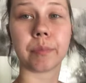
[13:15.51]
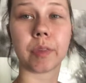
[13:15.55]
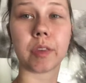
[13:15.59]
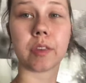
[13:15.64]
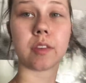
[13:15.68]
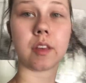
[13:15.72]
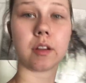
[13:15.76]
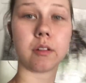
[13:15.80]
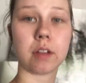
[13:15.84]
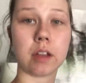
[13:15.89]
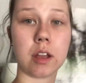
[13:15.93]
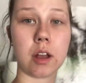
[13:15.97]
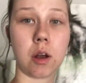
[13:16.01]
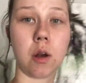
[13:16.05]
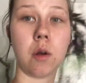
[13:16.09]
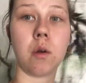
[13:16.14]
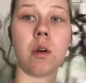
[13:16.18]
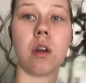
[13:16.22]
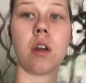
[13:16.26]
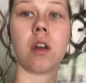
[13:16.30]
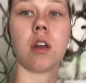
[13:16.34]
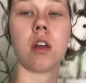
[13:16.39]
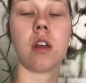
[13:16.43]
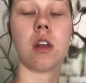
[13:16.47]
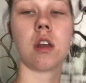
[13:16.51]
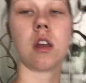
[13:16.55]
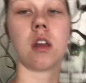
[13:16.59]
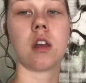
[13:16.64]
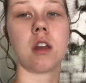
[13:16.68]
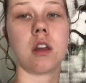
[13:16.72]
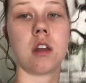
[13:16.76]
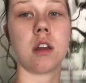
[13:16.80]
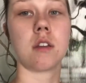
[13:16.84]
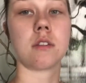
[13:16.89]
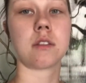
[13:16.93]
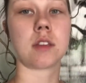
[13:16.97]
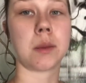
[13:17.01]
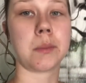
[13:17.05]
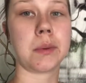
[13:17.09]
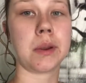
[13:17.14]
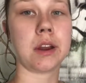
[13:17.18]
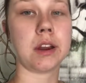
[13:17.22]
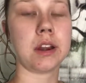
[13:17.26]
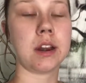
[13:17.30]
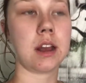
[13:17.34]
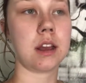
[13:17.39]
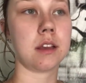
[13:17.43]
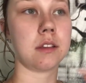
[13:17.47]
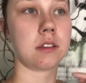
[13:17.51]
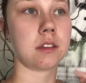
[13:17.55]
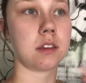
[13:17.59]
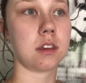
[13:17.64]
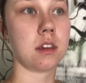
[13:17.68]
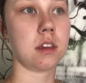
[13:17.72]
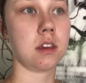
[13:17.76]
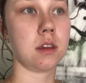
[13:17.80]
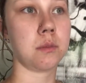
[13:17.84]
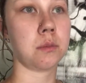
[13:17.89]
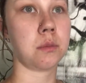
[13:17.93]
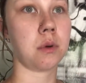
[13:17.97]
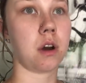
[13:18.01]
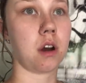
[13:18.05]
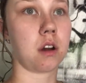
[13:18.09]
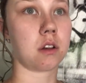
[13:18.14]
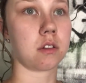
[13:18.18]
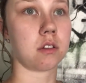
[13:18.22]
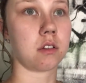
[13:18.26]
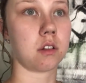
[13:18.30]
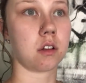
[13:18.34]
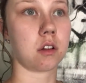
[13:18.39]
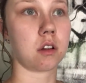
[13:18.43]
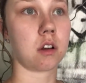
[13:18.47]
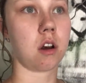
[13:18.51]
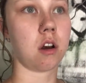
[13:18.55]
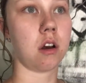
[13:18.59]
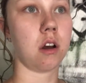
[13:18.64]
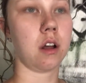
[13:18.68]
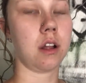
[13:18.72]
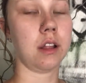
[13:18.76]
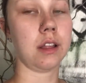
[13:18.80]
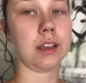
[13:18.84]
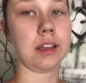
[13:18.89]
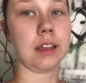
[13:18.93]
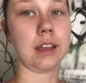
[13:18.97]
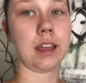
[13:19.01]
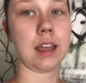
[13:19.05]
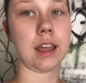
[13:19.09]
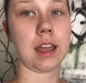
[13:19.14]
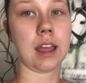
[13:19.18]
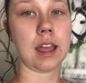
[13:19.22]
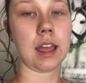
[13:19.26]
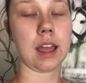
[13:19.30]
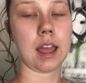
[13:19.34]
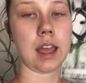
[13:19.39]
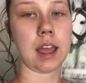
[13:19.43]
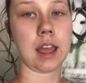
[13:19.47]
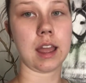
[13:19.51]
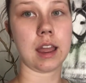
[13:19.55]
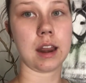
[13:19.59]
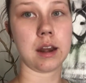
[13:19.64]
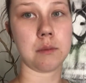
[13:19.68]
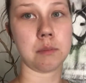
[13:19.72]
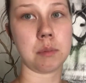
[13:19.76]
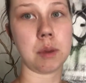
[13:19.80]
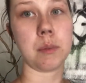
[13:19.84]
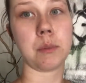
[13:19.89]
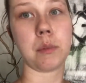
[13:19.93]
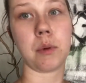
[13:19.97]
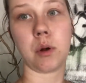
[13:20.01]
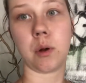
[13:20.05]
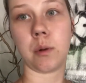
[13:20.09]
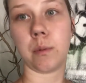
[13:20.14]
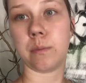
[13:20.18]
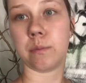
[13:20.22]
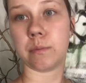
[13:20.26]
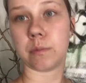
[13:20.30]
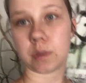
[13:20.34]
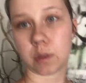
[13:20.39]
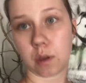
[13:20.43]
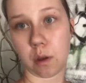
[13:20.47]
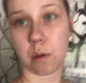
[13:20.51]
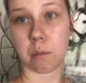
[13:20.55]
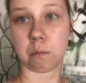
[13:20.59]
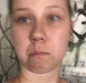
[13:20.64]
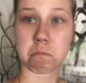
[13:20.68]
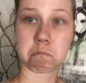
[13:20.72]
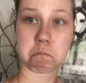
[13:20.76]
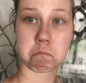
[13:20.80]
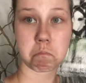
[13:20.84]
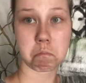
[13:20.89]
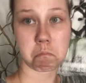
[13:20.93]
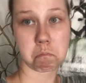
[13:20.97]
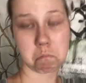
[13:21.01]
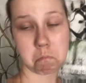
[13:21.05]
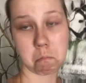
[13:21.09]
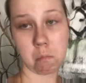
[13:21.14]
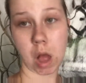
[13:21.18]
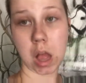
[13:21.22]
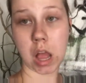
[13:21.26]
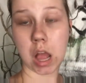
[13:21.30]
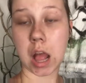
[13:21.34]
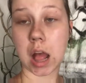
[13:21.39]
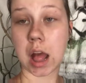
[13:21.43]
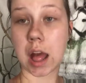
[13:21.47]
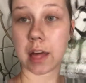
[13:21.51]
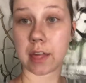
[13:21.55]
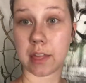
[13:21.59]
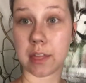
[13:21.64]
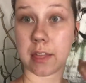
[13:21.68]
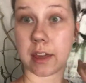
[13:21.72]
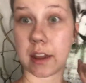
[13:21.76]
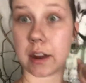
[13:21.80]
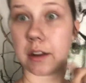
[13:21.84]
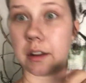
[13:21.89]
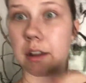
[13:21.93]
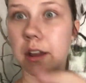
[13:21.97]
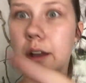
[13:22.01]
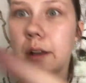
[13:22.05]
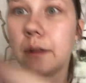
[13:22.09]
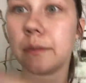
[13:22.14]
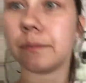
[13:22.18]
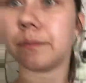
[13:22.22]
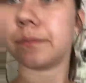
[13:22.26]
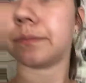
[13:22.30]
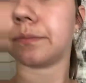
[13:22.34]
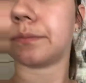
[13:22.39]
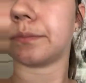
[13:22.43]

So there we go. Siberian Husky, Boxer, Collie, and Pitbull. So there you go.